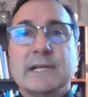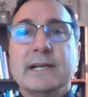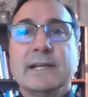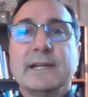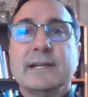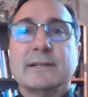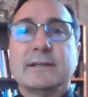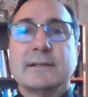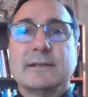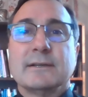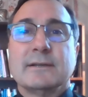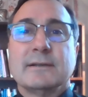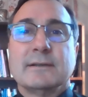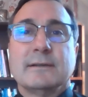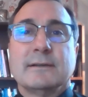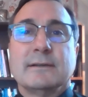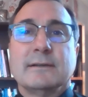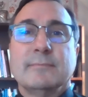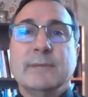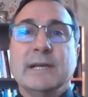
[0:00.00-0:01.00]
Diana
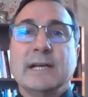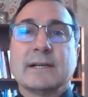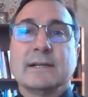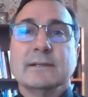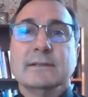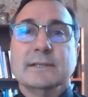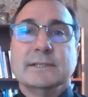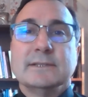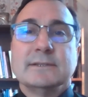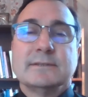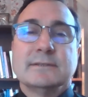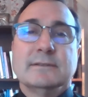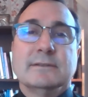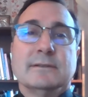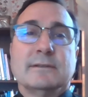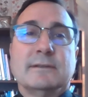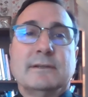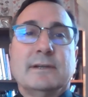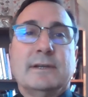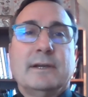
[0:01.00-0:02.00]

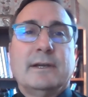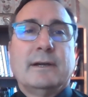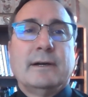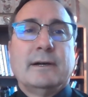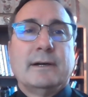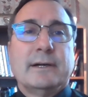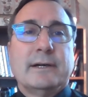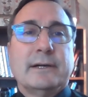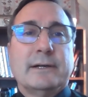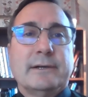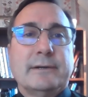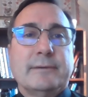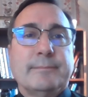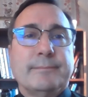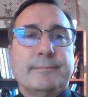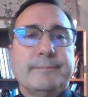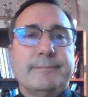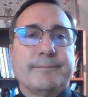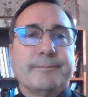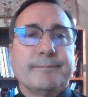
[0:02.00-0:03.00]
Macalintal.
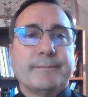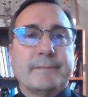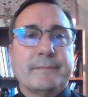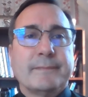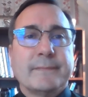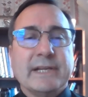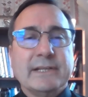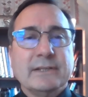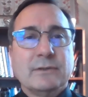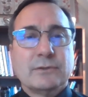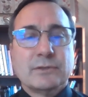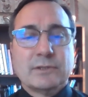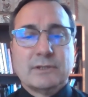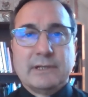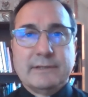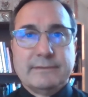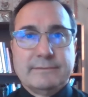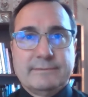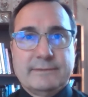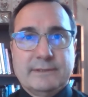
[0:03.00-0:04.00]
Um, I know
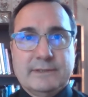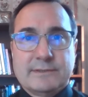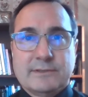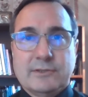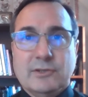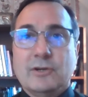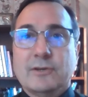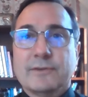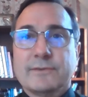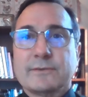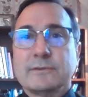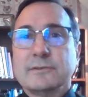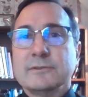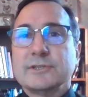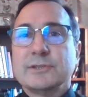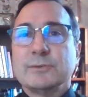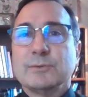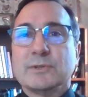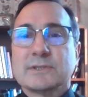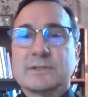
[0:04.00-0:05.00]
her I've, as an author, and
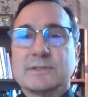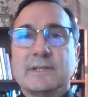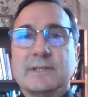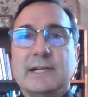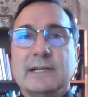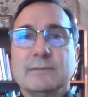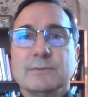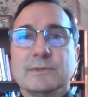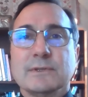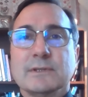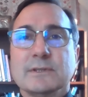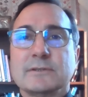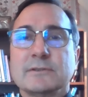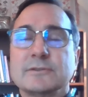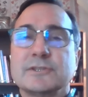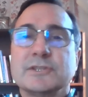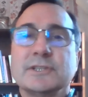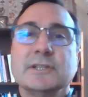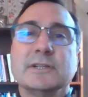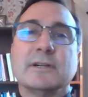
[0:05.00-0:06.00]
she works a lot with
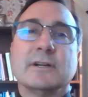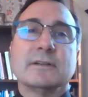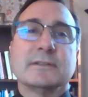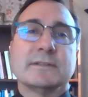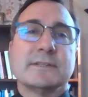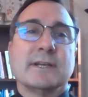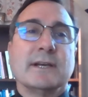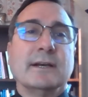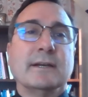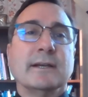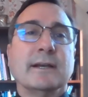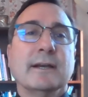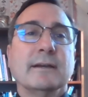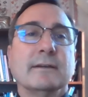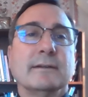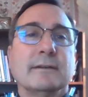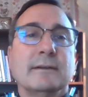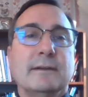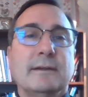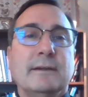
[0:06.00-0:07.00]
liturgy and RCIA.
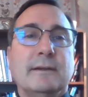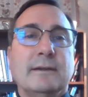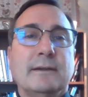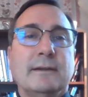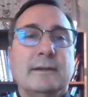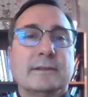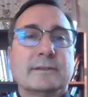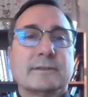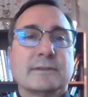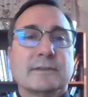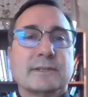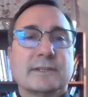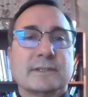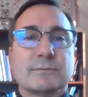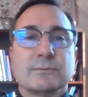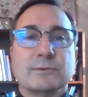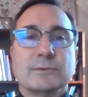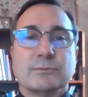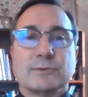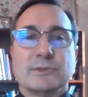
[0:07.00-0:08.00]
And so
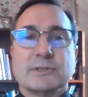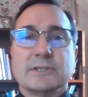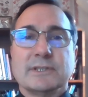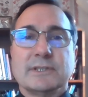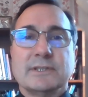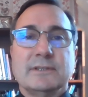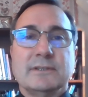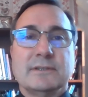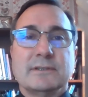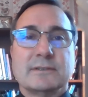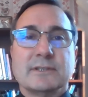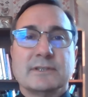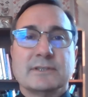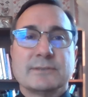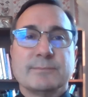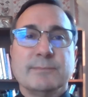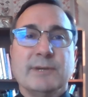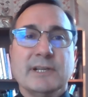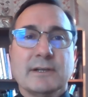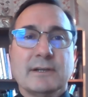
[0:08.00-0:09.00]
this one really
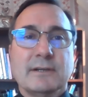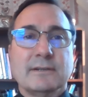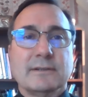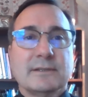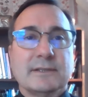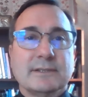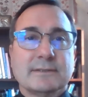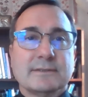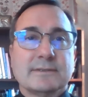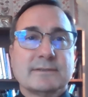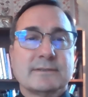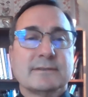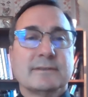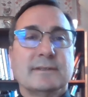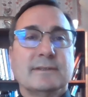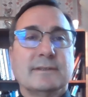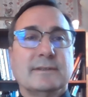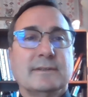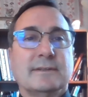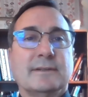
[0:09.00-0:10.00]
touched my heart as
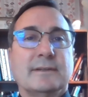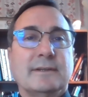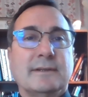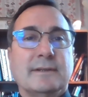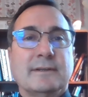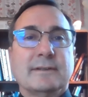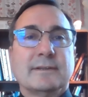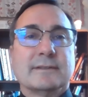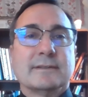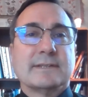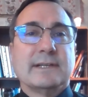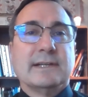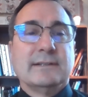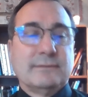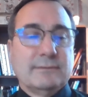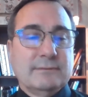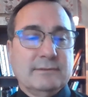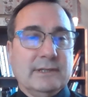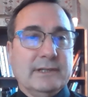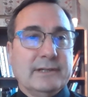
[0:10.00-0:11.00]
as I,
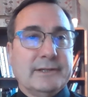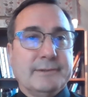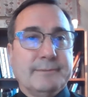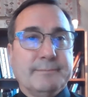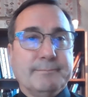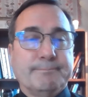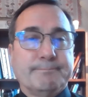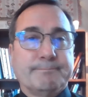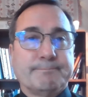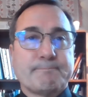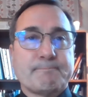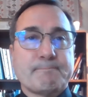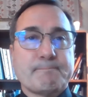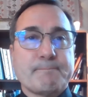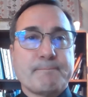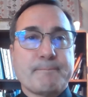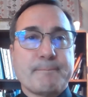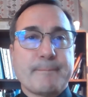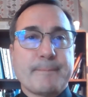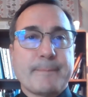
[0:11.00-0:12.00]
um,
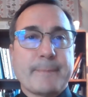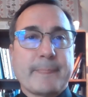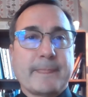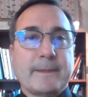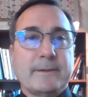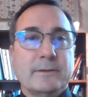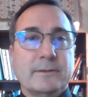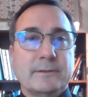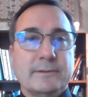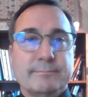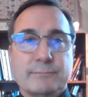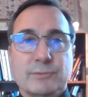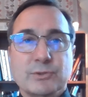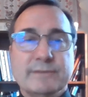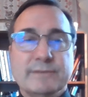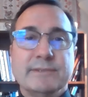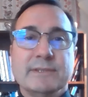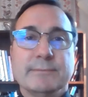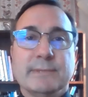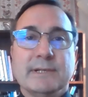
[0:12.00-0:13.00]
you know, I'm
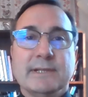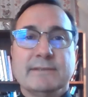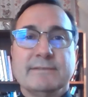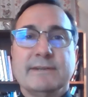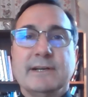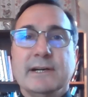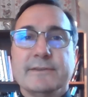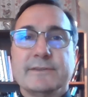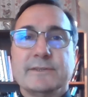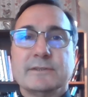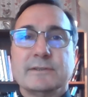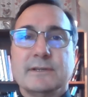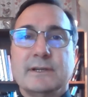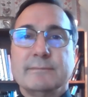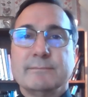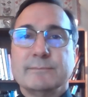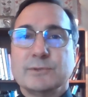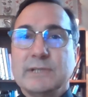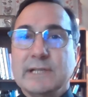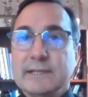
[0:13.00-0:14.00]
grieving my father
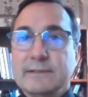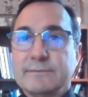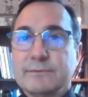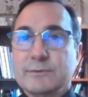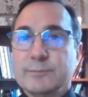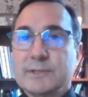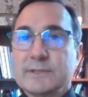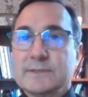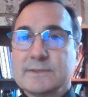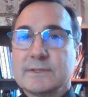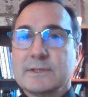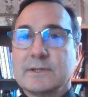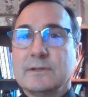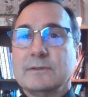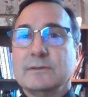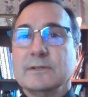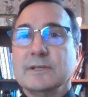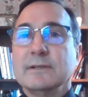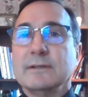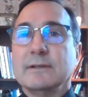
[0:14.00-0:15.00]
um, who died four months
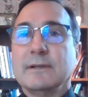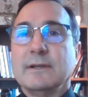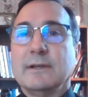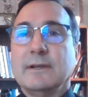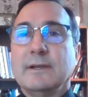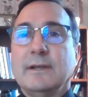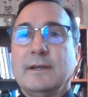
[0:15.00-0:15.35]
ago, and